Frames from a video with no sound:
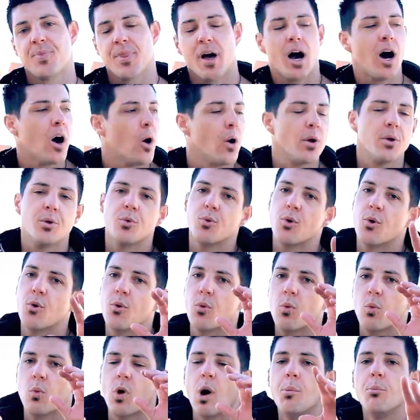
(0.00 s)
Oh,
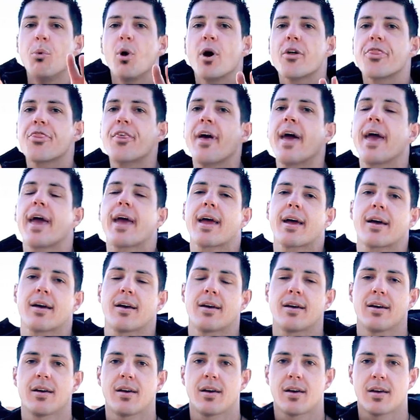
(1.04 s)
one more thing
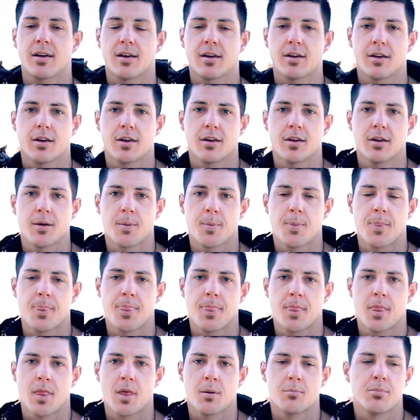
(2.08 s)

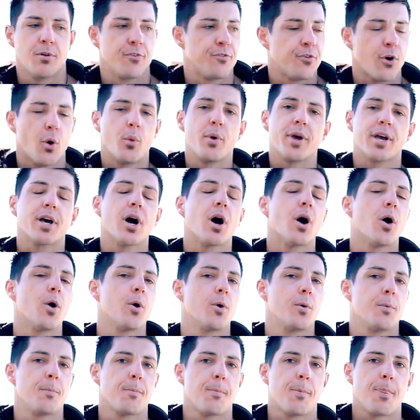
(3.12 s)
before we go.
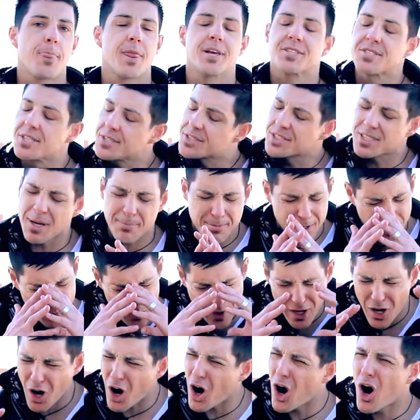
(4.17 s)
This is something
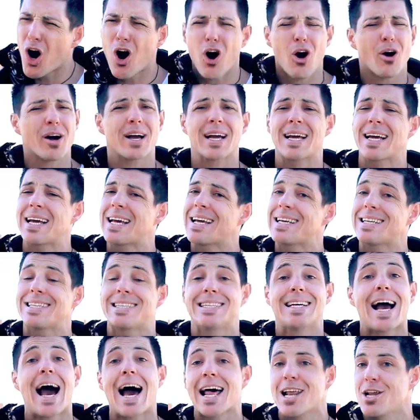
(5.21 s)
we all
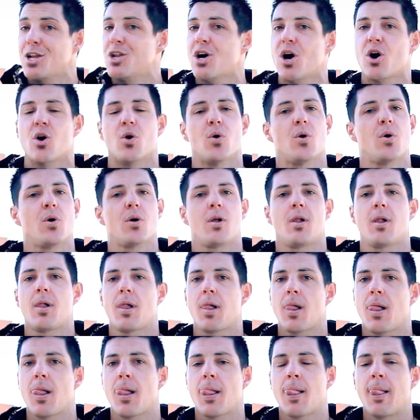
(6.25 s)
gotta know.
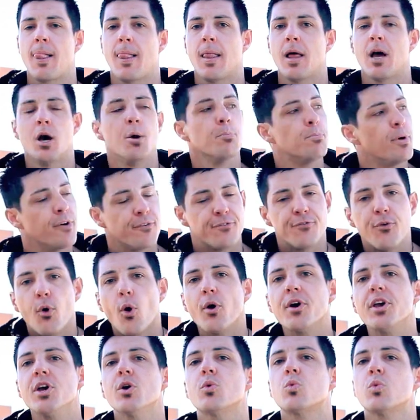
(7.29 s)

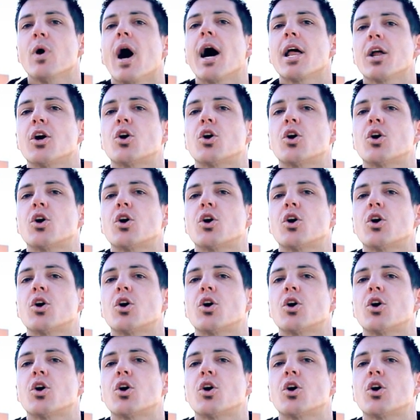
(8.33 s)
Before you run